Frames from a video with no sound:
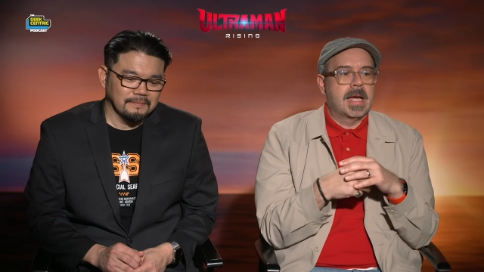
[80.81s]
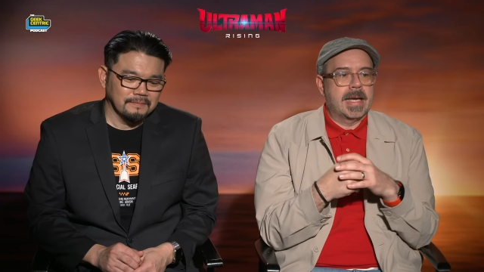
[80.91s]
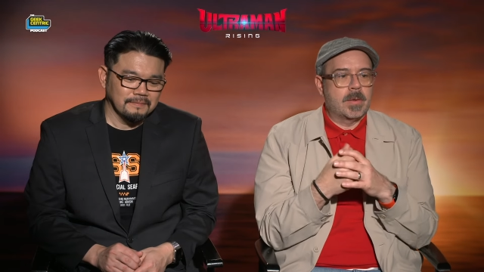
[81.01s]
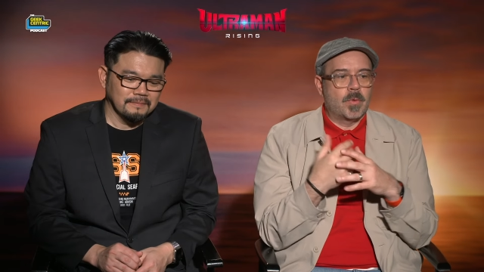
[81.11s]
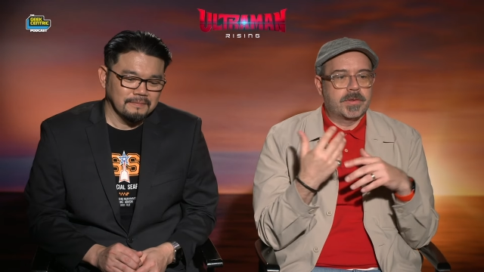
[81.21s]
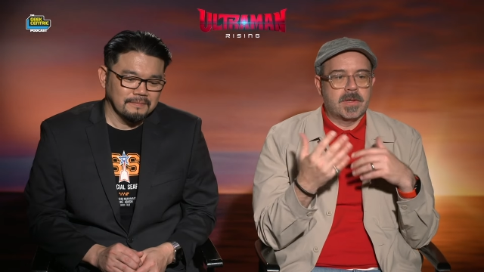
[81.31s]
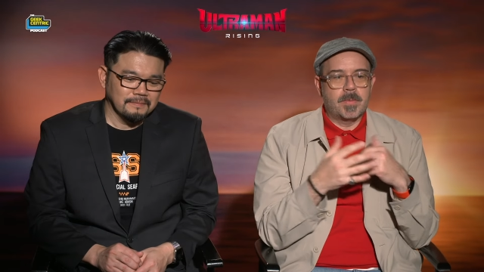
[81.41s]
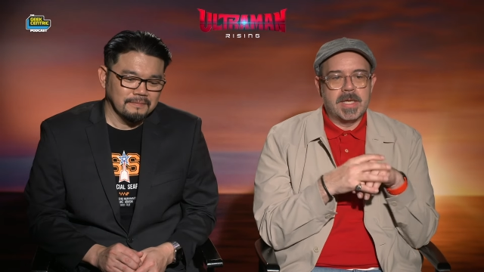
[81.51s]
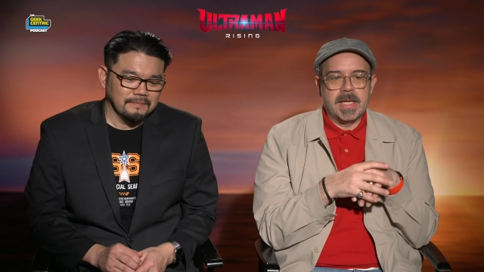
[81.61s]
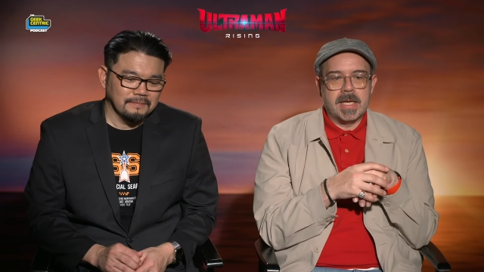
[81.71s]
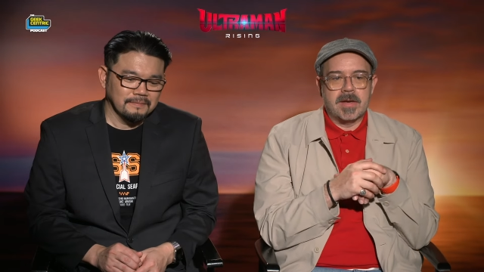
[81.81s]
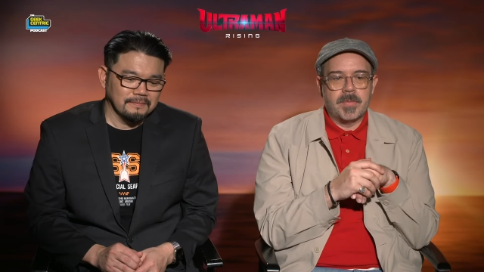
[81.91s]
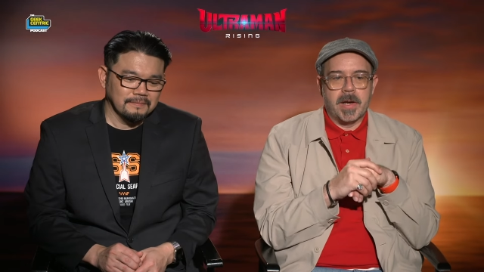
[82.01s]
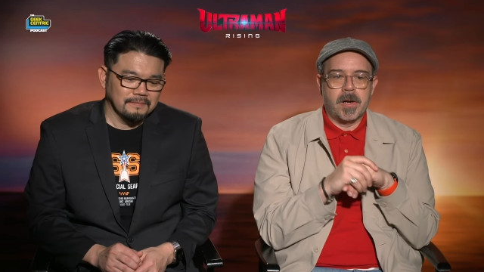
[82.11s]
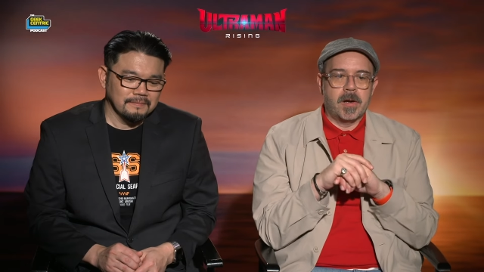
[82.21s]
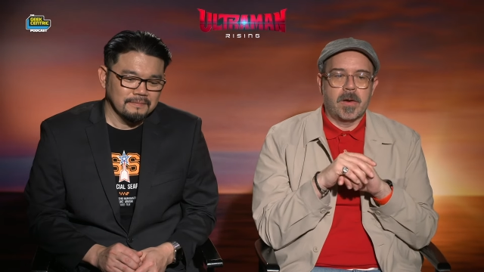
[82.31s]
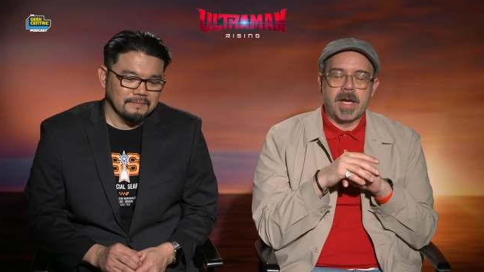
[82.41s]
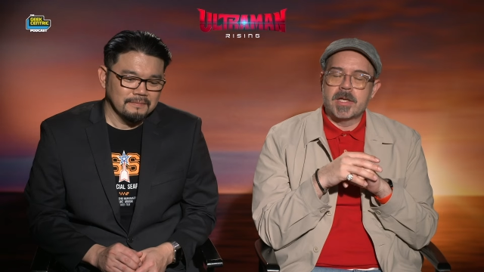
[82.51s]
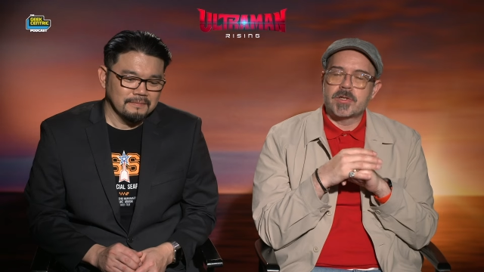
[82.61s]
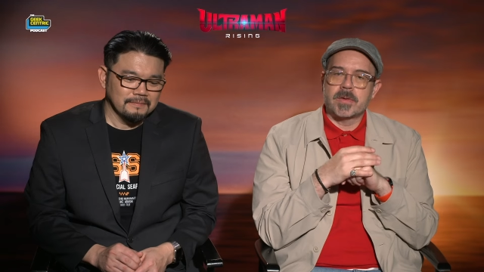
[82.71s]
Speaker 1: I didn't want there to be any kind of barrier or
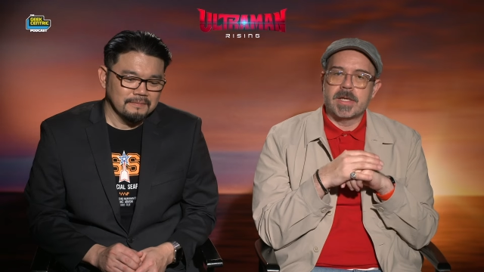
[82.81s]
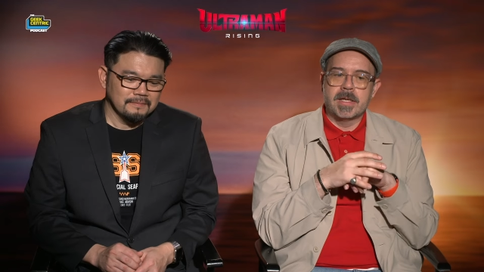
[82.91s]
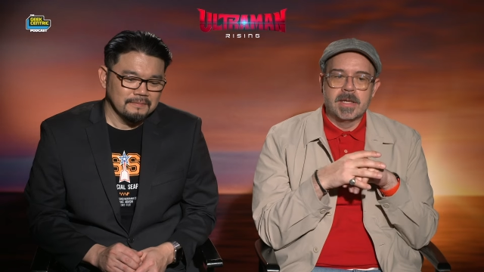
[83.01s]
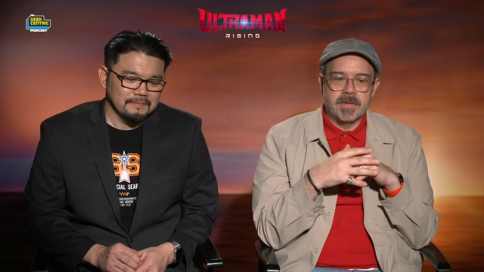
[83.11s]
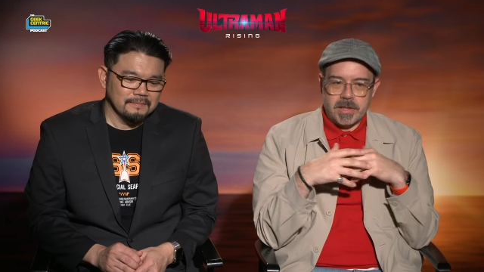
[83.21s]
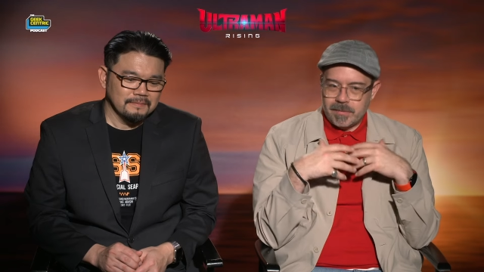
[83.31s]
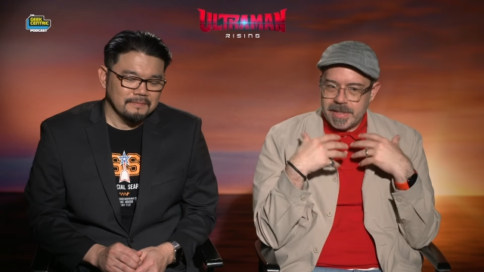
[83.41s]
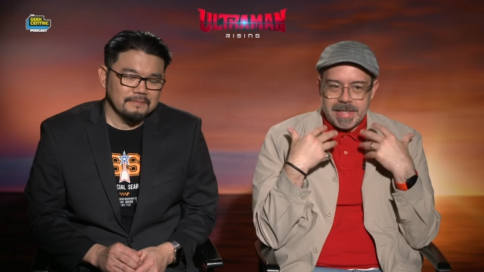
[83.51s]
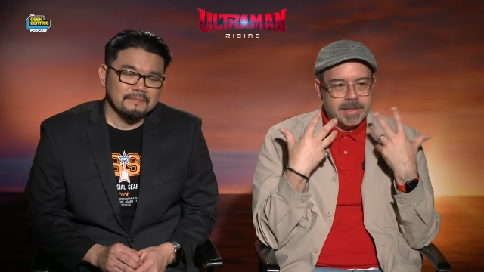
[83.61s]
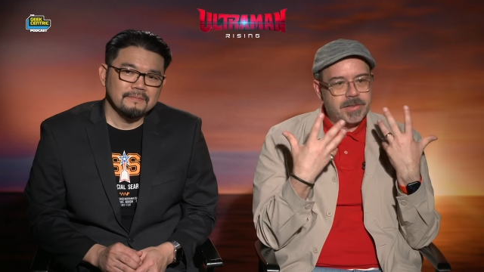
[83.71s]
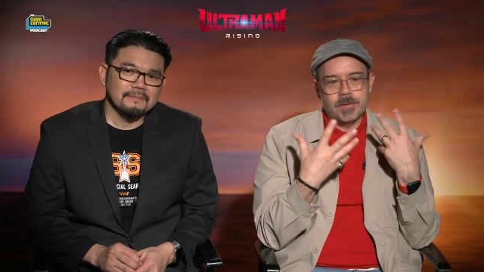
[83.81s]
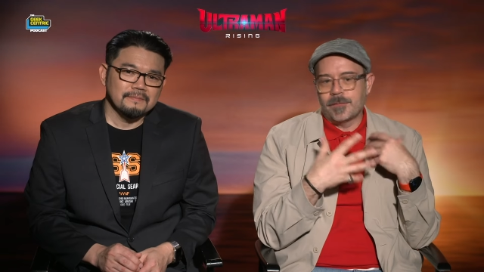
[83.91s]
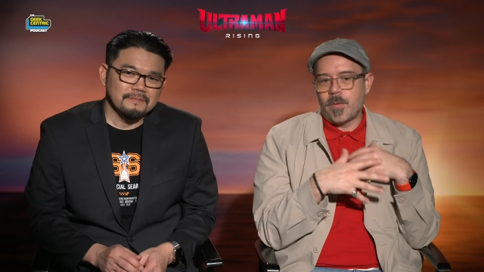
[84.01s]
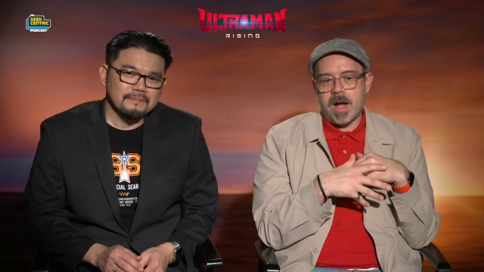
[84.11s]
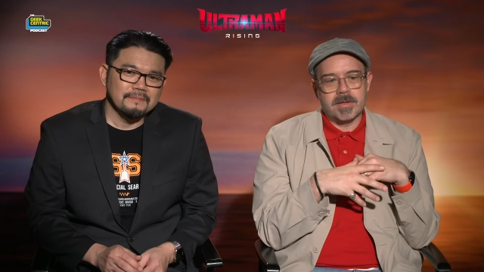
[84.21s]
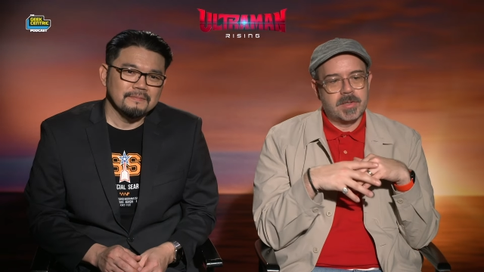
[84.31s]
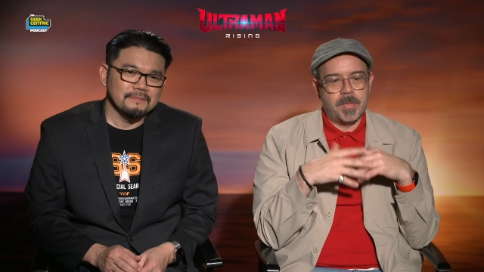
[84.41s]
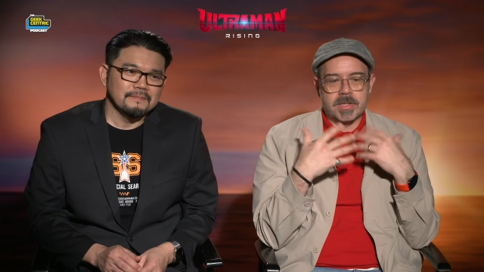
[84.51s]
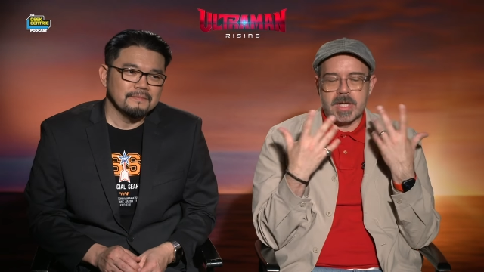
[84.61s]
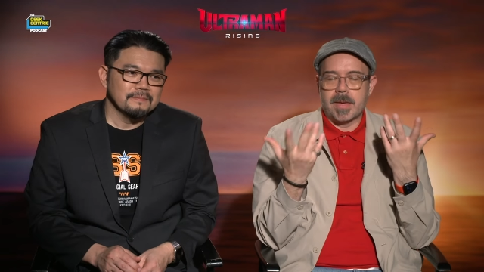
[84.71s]
entry that you needed to have watched a
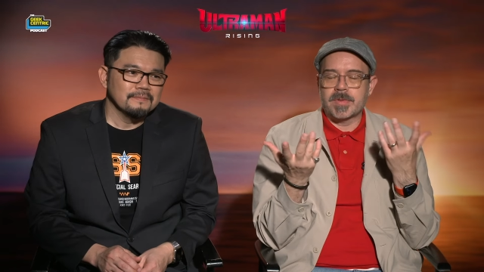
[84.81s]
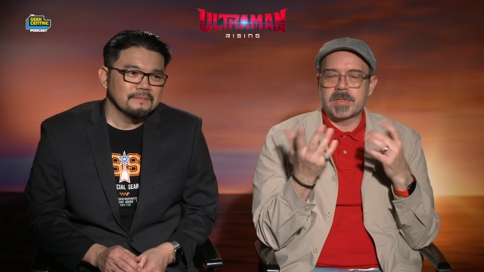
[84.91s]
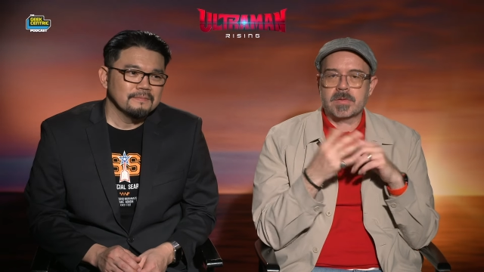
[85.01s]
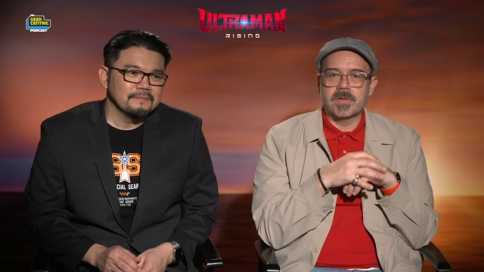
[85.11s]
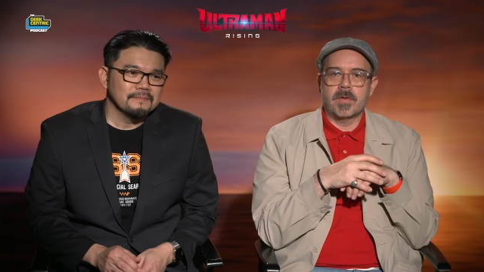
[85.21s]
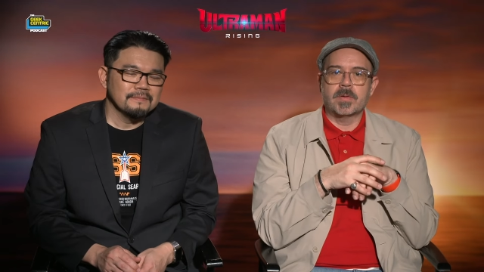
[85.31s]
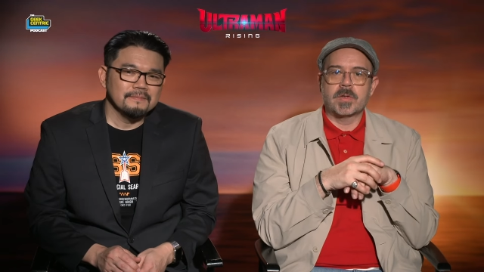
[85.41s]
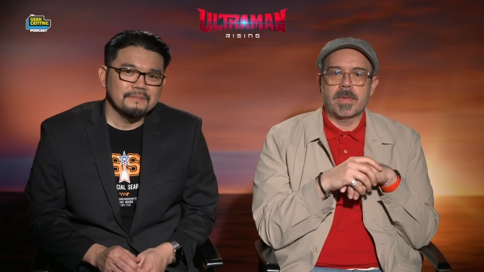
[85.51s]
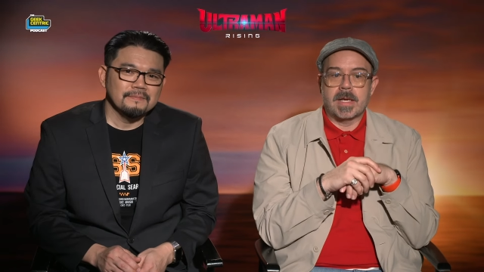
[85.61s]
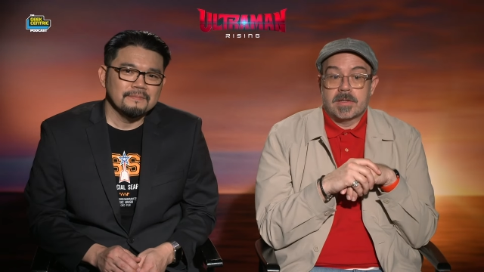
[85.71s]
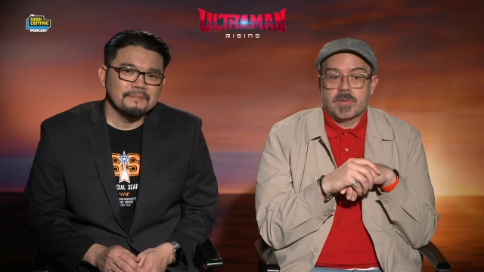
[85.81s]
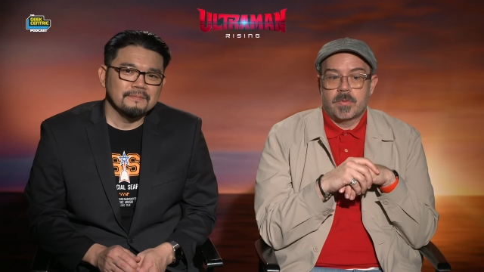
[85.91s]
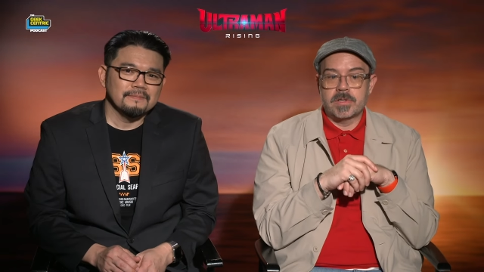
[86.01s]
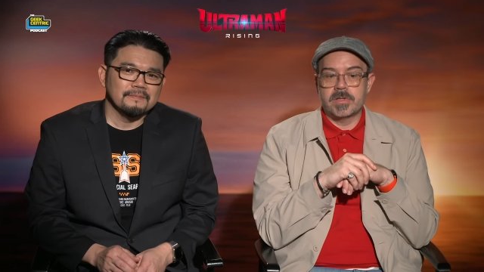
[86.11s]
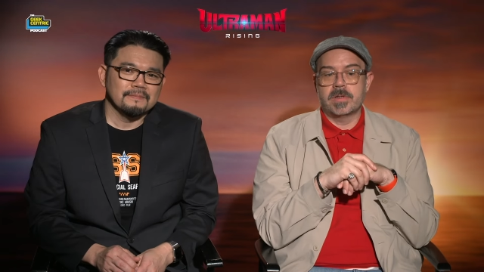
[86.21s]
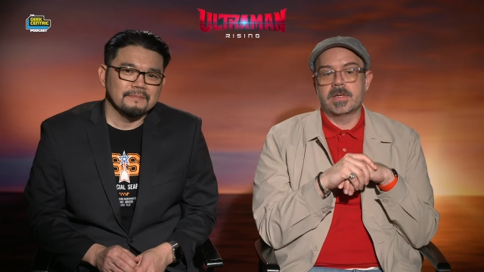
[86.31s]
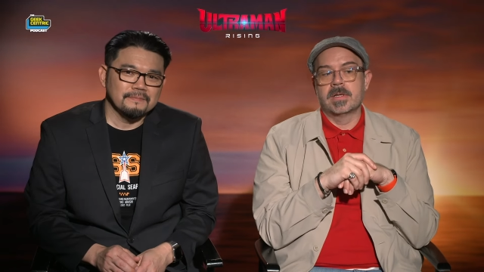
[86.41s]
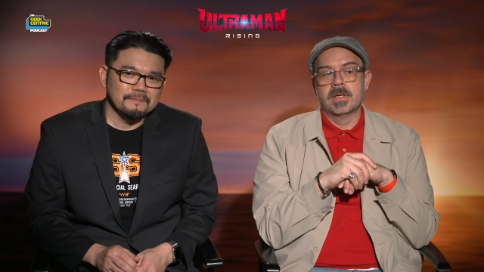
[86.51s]
bunch of episodes of Ultraman. I just wanted you to,